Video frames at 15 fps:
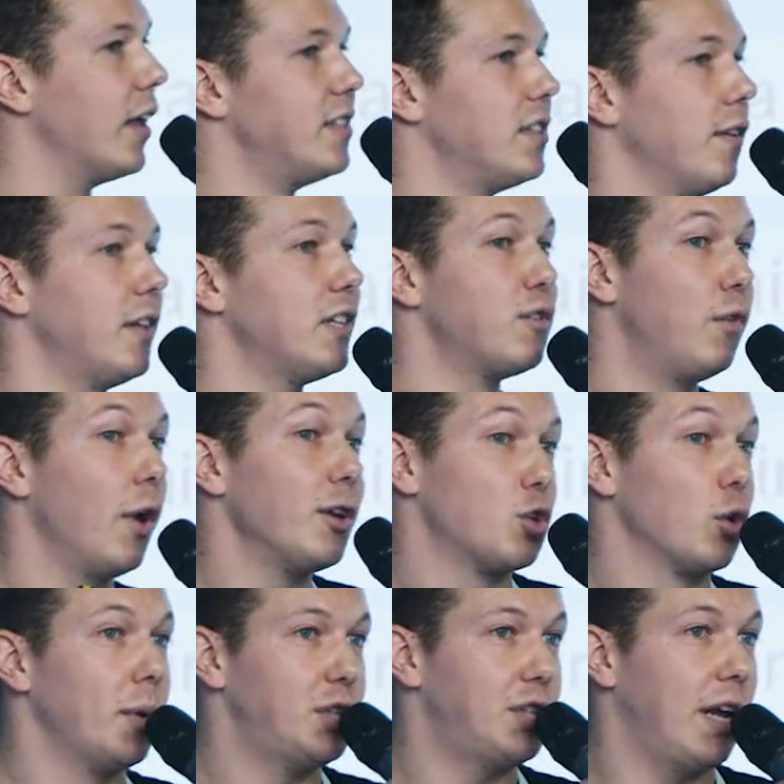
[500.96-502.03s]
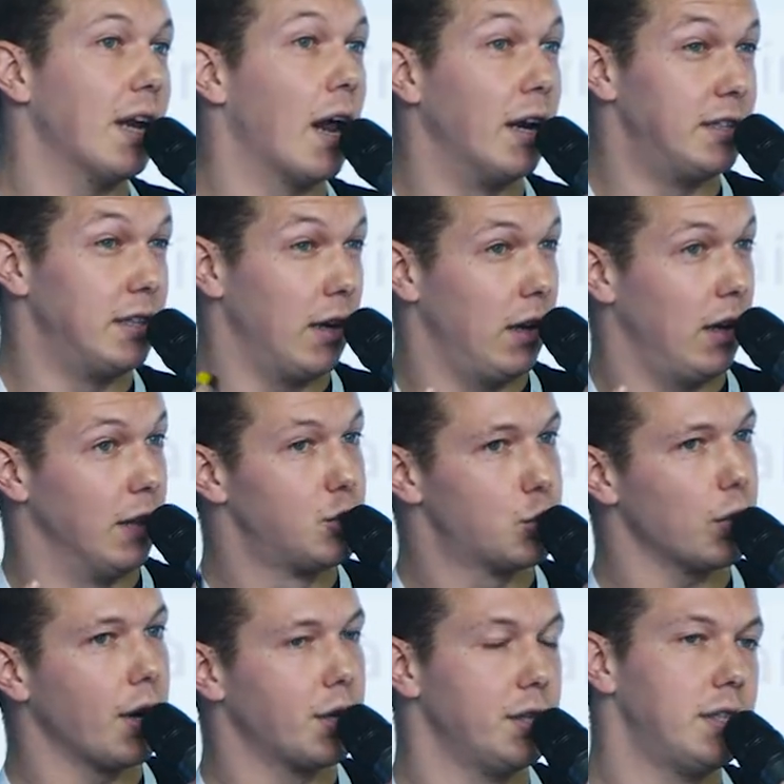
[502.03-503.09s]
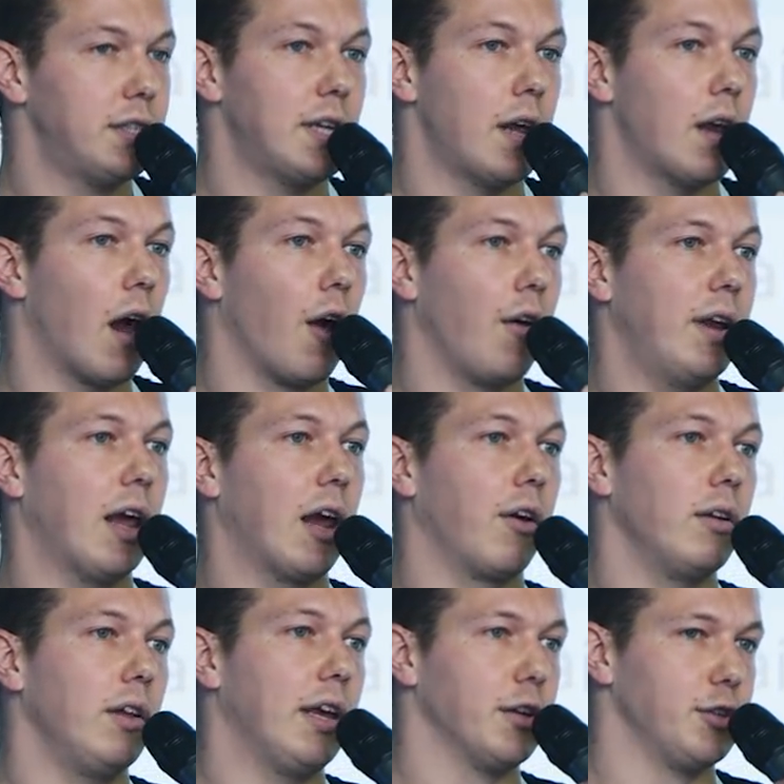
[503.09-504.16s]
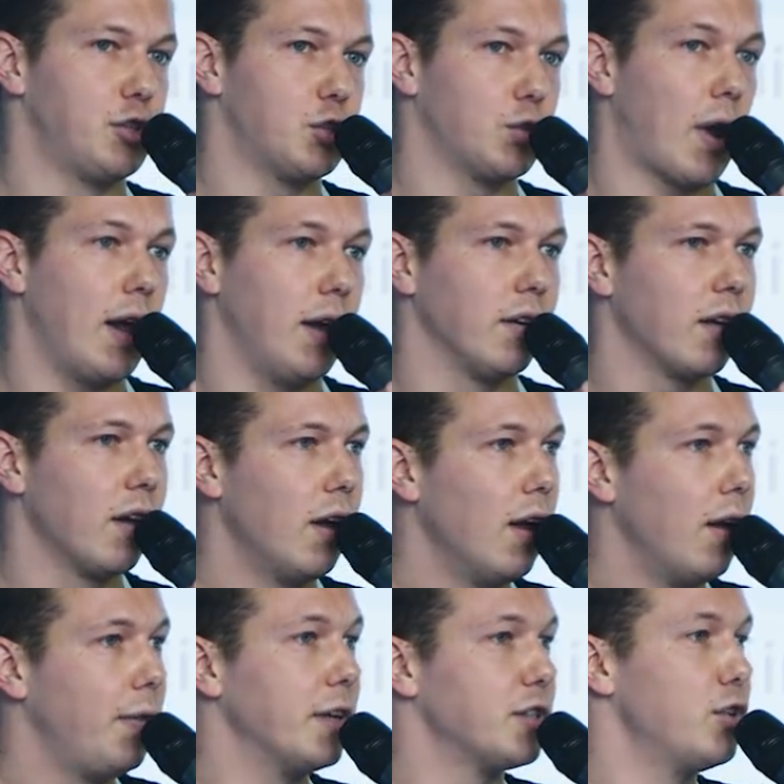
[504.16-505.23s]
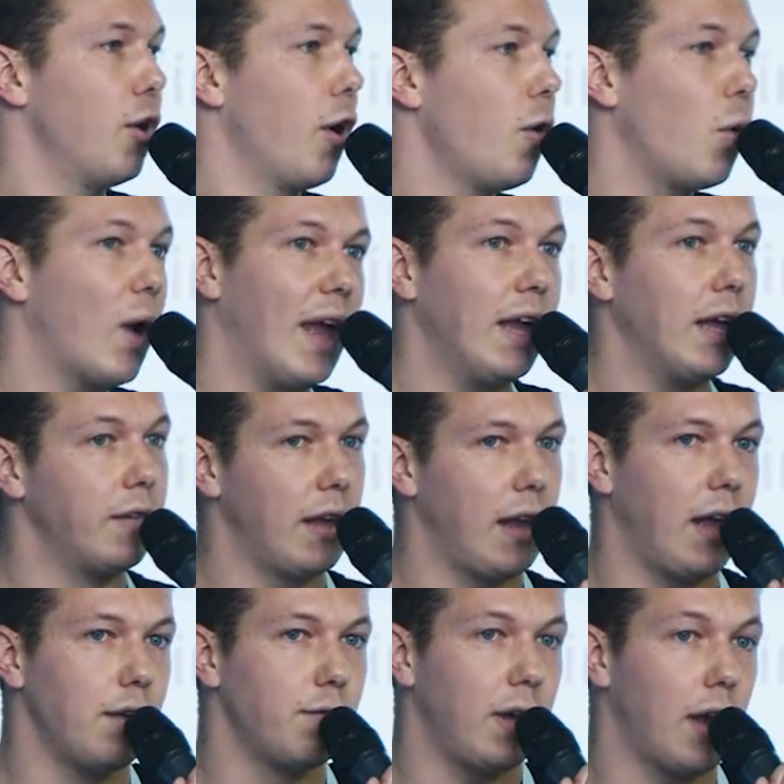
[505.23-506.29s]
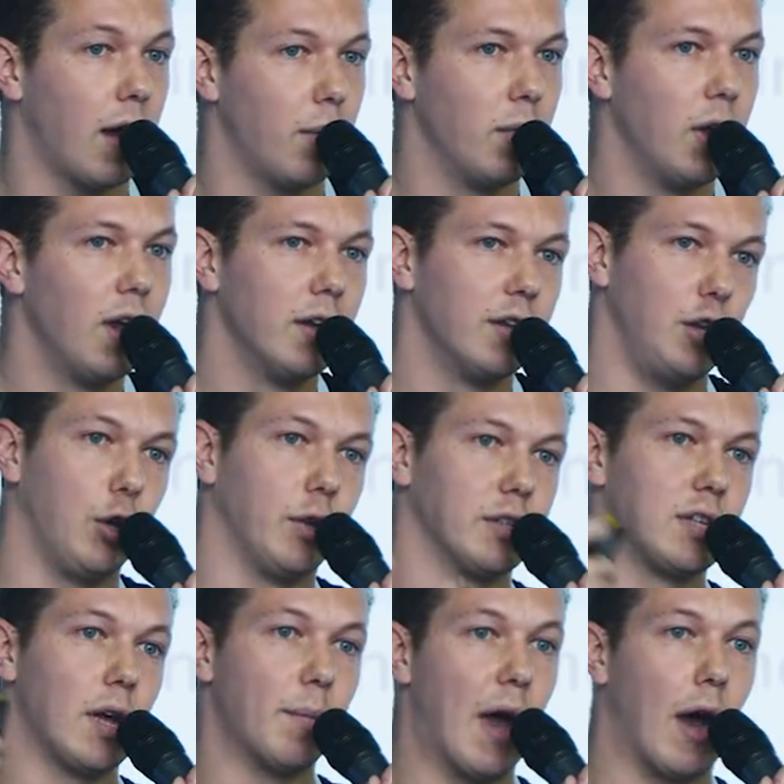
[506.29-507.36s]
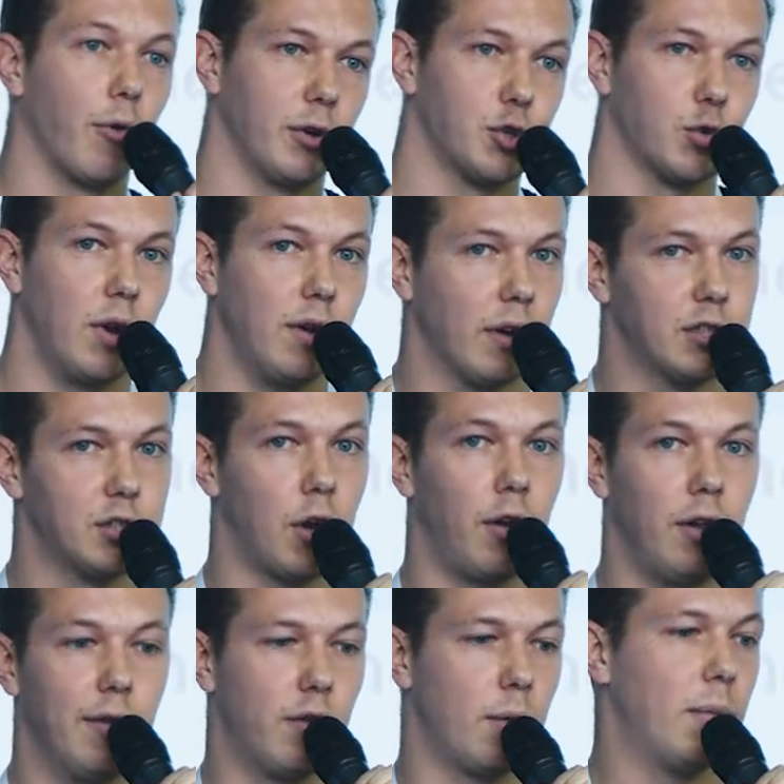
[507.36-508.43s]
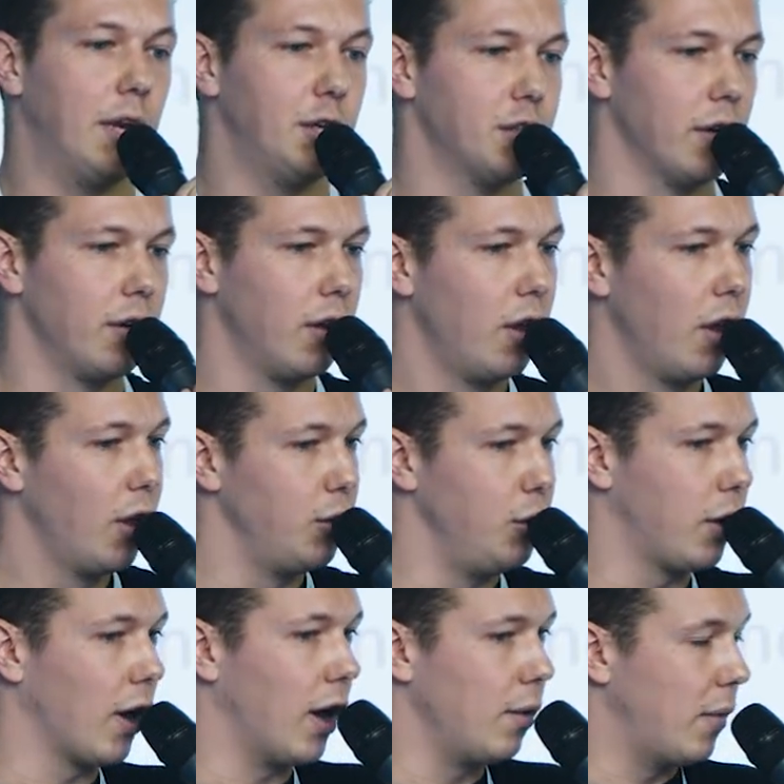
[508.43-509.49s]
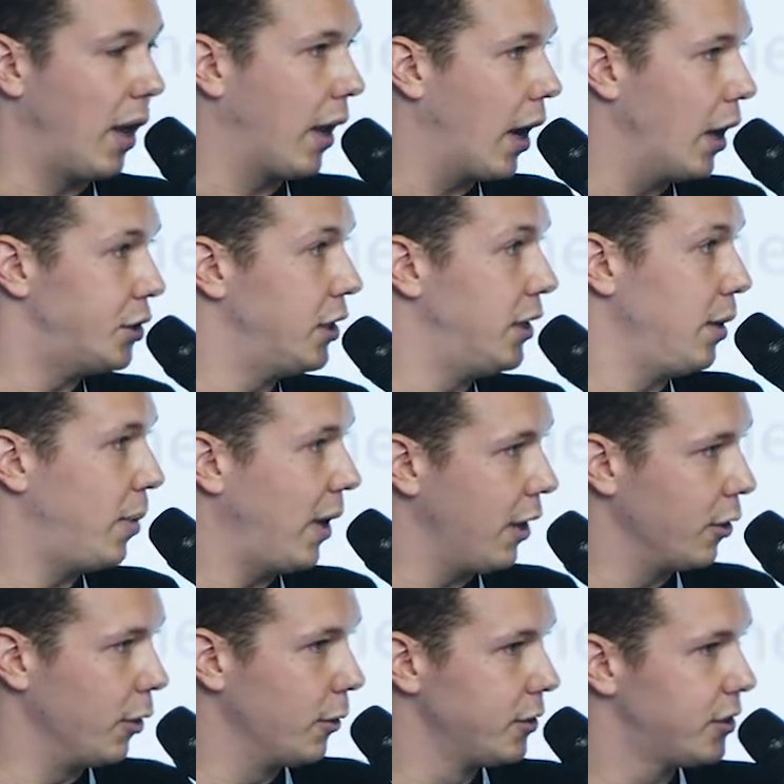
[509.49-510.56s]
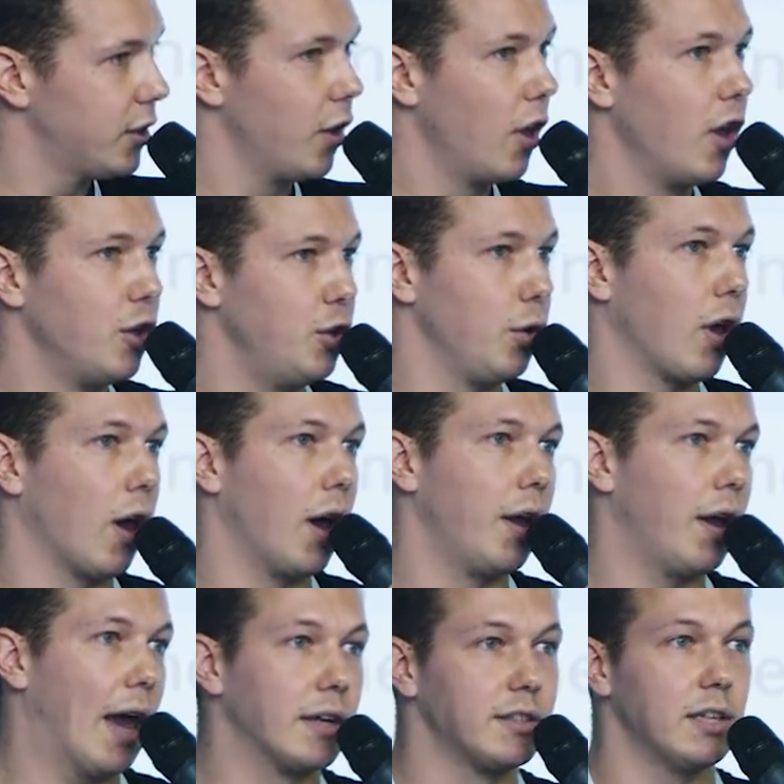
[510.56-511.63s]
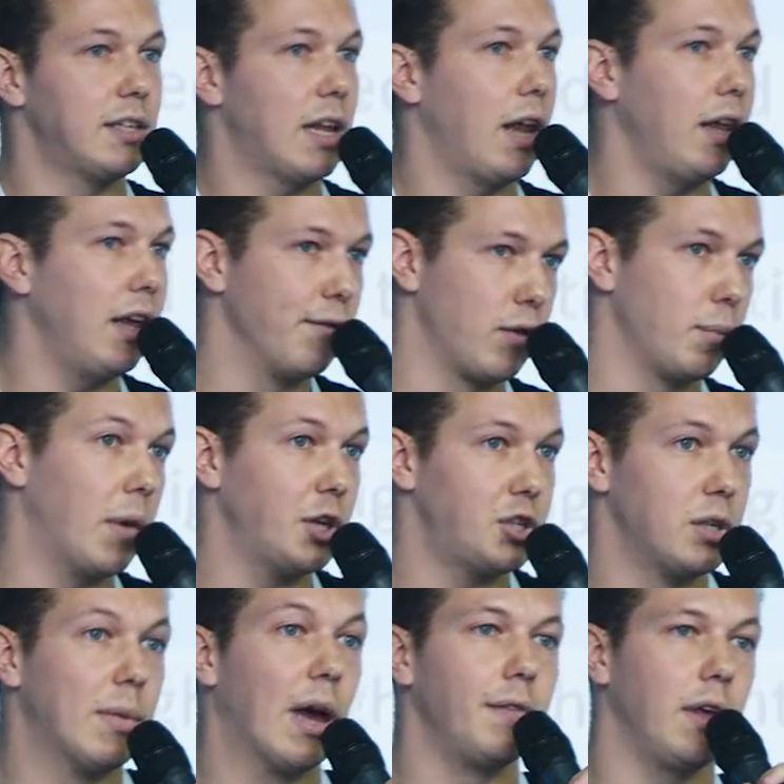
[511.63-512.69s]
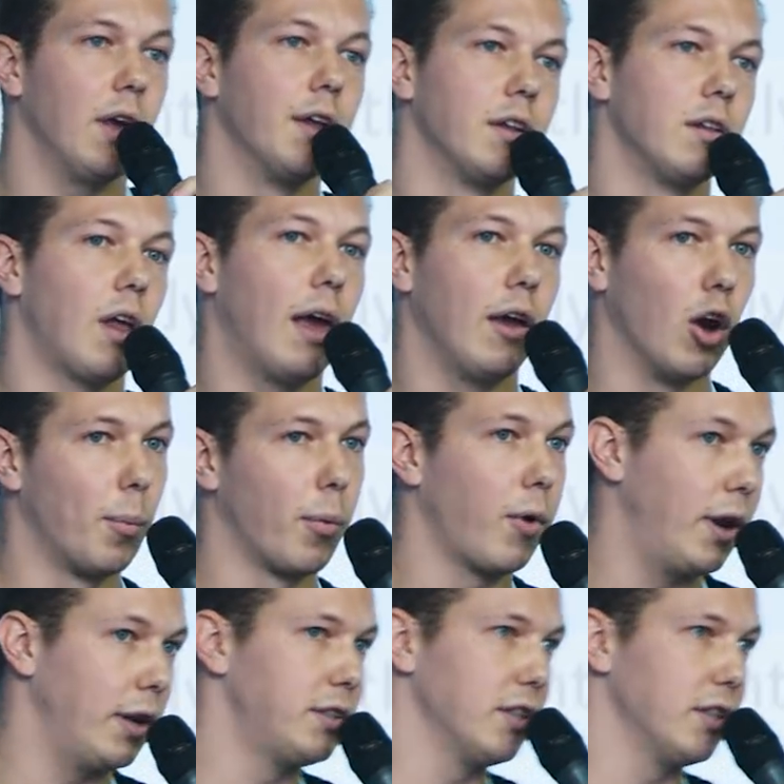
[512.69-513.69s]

is that this virtual machine and its instruction set are inherently constrained. There's no way in the EVM that you can somehow retrieve external information. You can't make HTTP calls. You can't access any information about the underlying operating